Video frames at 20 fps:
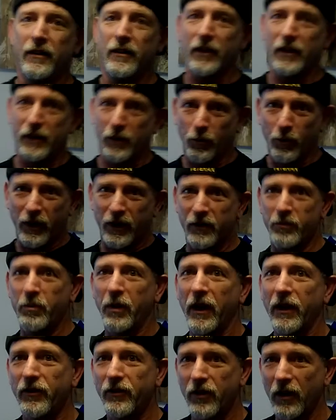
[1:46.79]
Like a week's
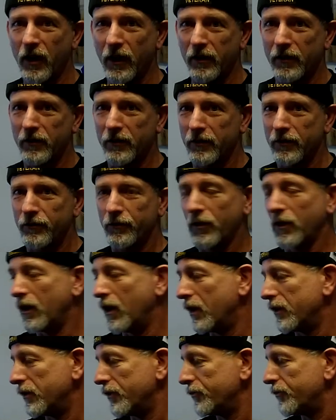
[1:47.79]
paycheck for
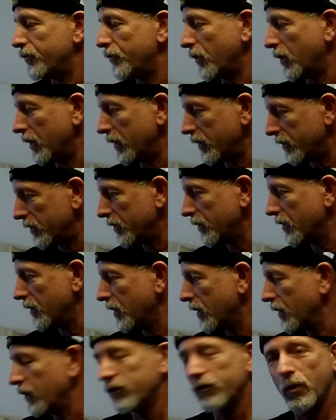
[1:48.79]
100 foot.
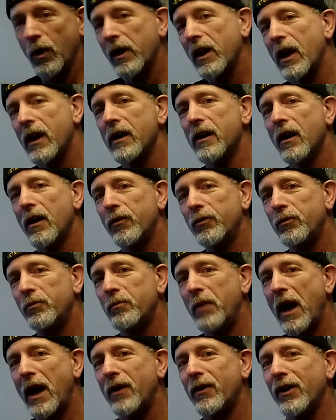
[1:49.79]
So I got
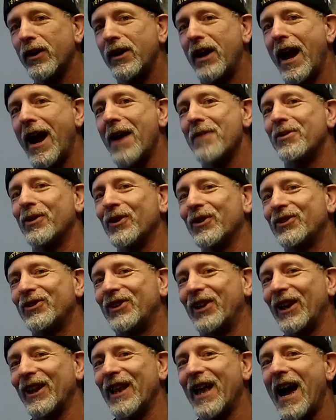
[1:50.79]
enough battery cables
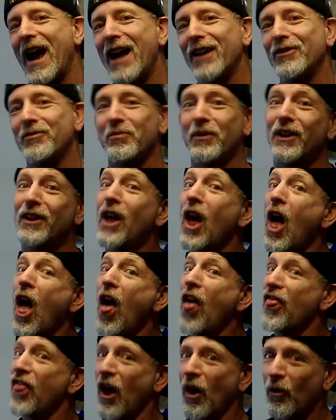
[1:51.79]
to last me
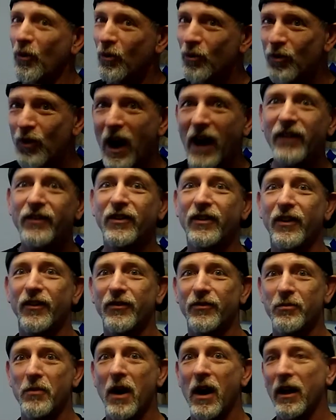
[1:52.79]
the rest
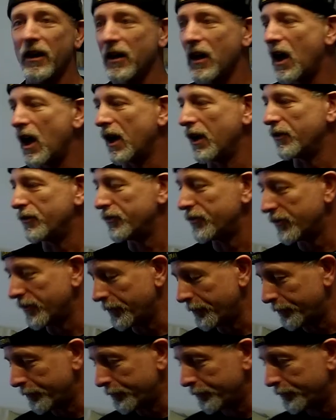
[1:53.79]
of my life.
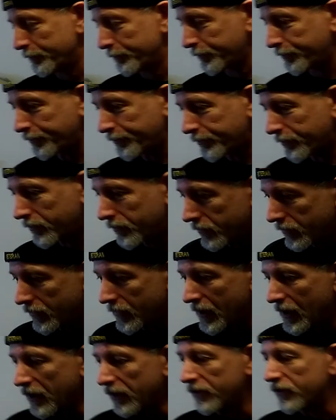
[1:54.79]

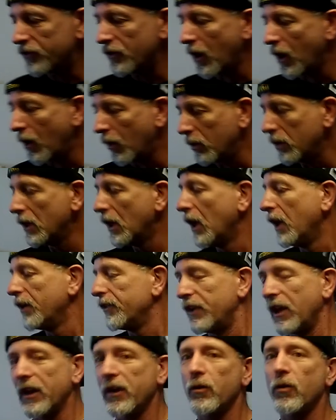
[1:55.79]
So,
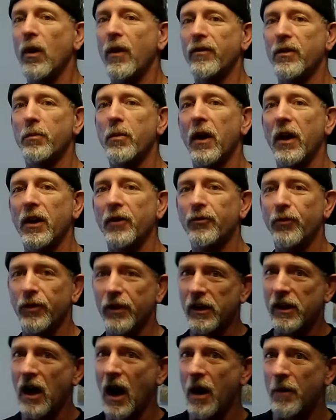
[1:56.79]
thank you, everybody, for
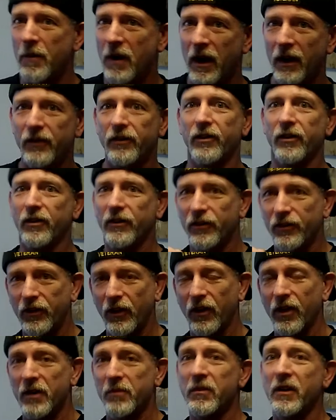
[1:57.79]
the comments and
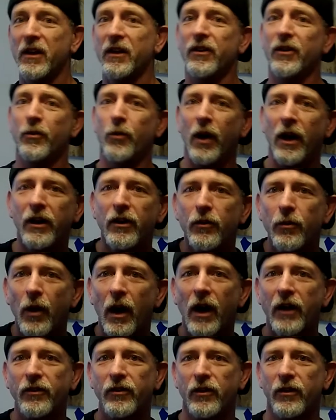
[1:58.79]
steering me in the right
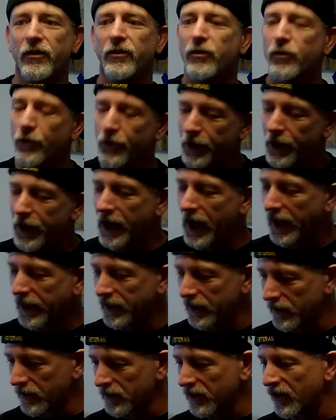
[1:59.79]
direction so that I
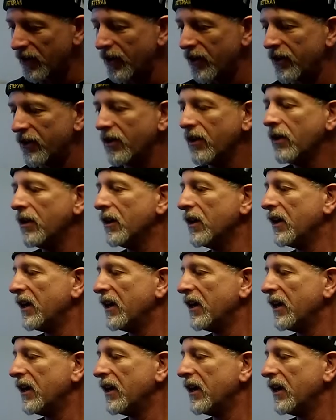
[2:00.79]
can learn.